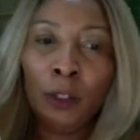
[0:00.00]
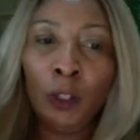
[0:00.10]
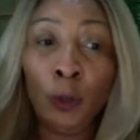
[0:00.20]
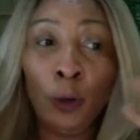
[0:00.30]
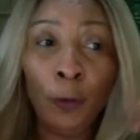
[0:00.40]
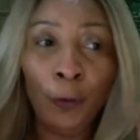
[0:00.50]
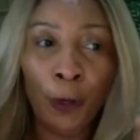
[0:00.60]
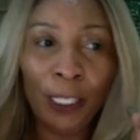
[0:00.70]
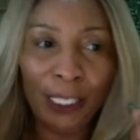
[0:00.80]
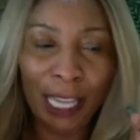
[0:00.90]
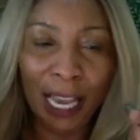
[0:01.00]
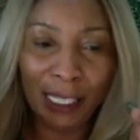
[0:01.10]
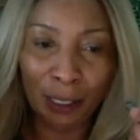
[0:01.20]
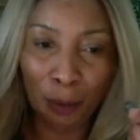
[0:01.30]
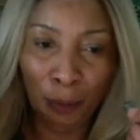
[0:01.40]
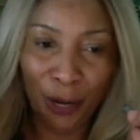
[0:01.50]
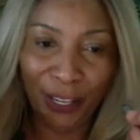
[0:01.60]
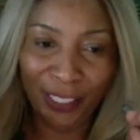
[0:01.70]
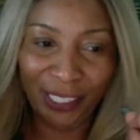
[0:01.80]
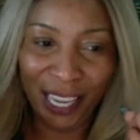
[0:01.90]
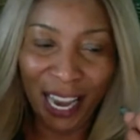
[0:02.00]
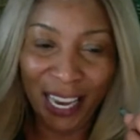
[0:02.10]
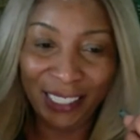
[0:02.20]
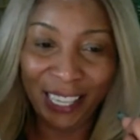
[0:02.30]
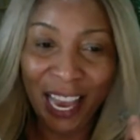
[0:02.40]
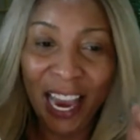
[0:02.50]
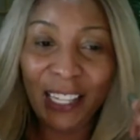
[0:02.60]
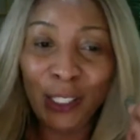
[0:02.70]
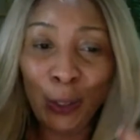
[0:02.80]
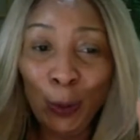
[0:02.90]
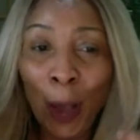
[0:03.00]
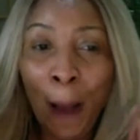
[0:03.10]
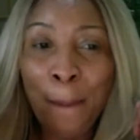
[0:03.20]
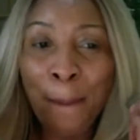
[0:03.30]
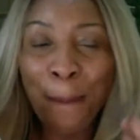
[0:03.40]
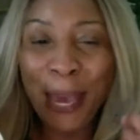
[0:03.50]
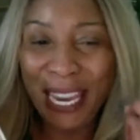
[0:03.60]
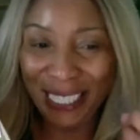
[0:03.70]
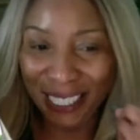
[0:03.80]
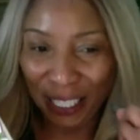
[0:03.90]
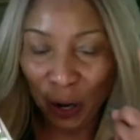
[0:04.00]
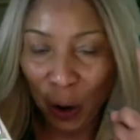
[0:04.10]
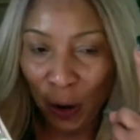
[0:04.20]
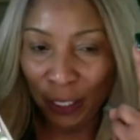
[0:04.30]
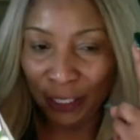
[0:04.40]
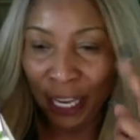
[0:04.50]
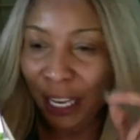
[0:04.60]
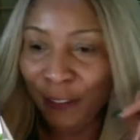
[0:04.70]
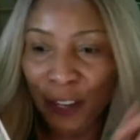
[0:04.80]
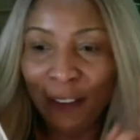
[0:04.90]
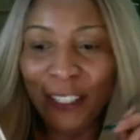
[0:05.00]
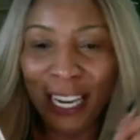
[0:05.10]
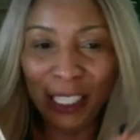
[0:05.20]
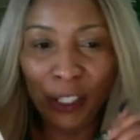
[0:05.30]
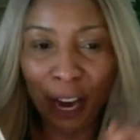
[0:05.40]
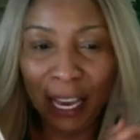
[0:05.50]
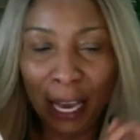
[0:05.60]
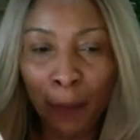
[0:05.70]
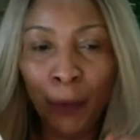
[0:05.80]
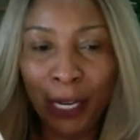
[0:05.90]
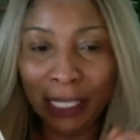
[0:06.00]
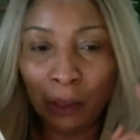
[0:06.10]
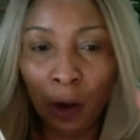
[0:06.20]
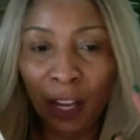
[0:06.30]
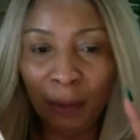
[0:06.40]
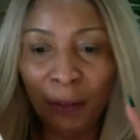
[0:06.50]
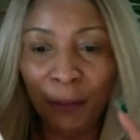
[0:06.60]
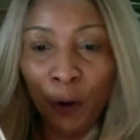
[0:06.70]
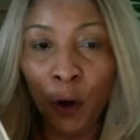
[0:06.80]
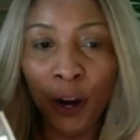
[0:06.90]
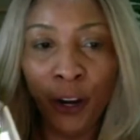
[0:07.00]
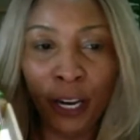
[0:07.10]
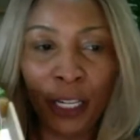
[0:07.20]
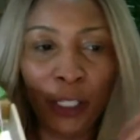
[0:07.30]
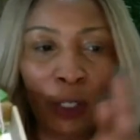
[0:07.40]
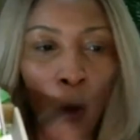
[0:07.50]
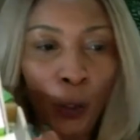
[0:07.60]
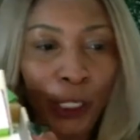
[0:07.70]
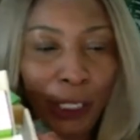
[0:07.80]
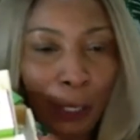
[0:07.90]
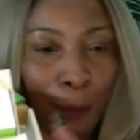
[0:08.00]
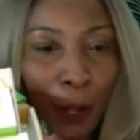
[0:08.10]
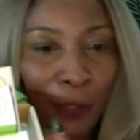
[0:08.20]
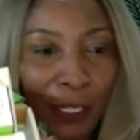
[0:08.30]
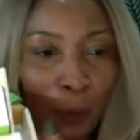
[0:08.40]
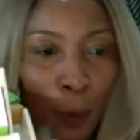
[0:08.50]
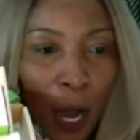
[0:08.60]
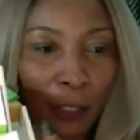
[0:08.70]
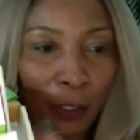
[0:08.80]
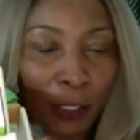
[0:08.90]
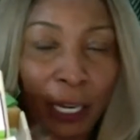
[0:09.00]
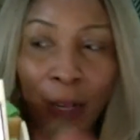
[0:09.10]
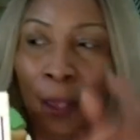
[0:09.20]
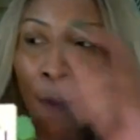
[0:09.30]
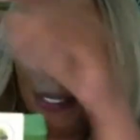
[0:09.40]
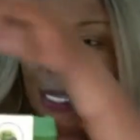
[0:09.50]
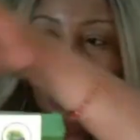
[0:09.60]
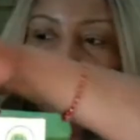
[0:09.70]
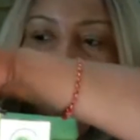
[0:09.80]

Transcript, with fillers: two full size products, guys, and two amazing oils. If you have not tried apricot oil before, don't sleep on this box, okay? Because we